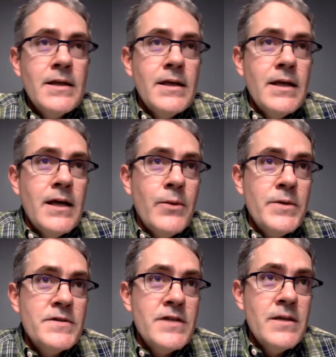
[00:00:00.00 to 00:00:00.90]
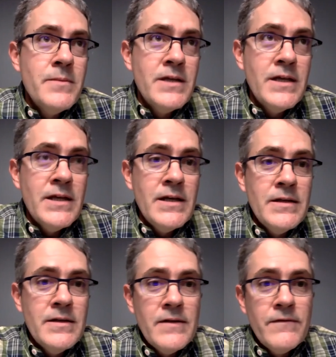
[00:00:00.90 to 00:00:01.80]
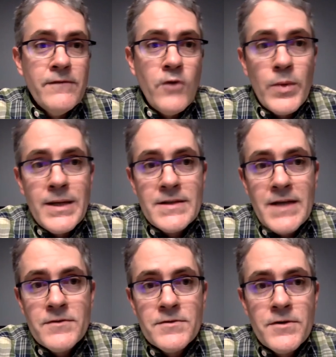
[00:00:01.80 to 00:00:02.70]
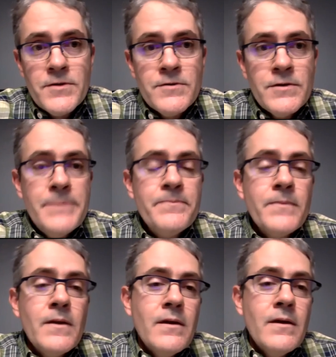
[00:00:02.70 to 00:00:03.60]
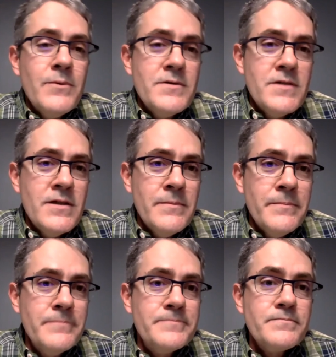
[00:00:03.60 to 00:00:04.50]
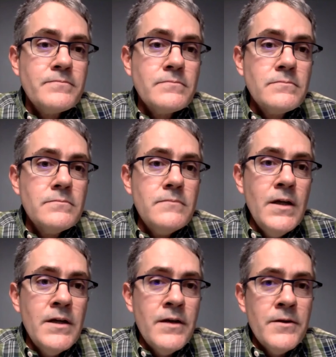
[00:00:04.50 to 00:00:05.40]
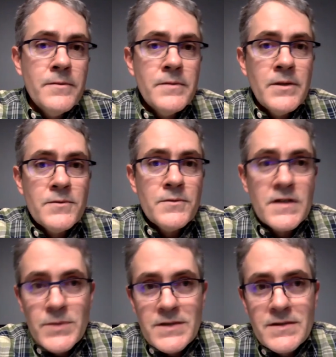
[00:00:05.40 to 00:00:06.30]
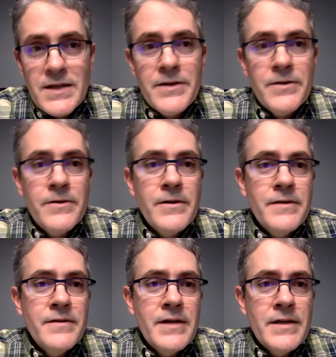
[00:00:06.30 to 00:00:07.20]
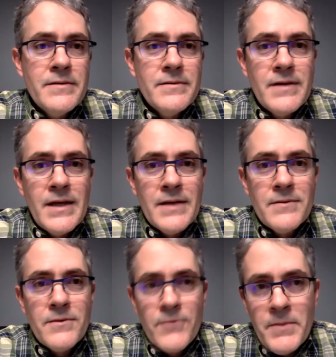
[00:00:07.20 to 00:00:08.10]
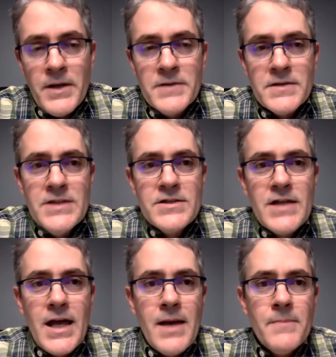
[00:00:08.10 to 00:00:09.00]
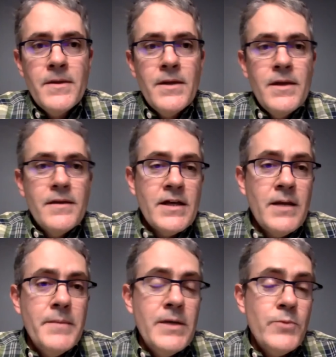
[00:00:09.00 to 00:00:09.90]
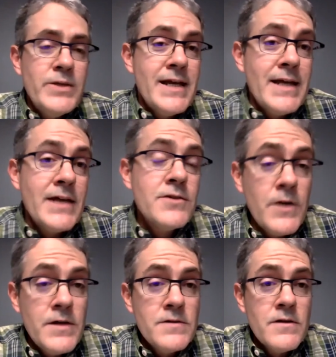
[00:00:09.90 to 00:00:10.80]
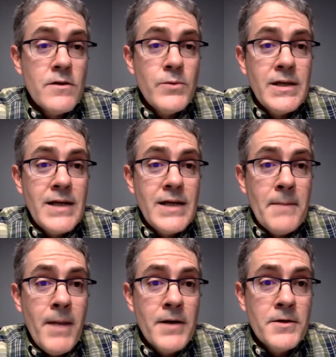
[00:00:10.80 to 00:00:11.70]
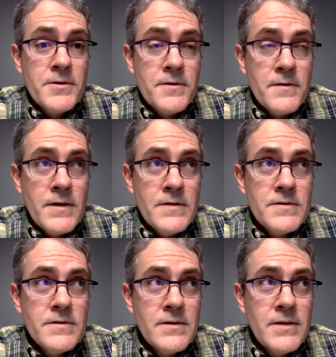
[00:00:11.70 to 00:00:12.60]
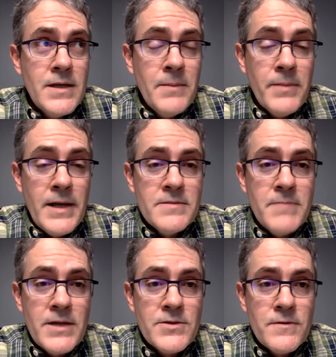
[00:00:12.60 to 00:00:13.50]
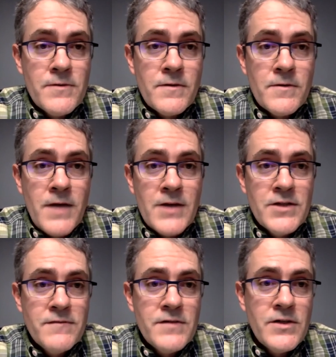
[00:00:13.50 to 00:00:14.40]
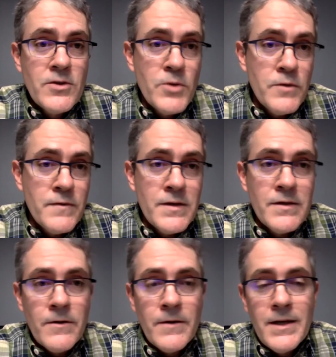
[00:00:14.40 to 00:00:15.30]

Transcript: Uh, we see them again four weeks after surgery. We see them another, you know, six weeks later. And then at, at three months, each time they come in, we take x-rays so that we can kind of monitor these implants and make sure that they're not shifting or moving or,